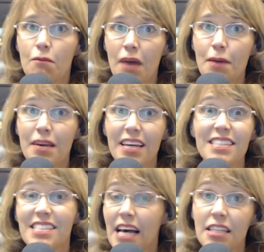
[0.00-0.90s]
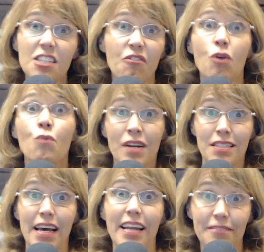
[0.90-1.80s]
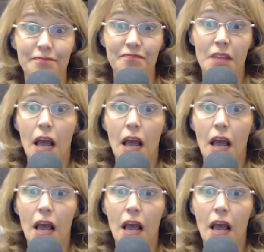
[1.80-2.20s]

Maybe Sally's phone went dead.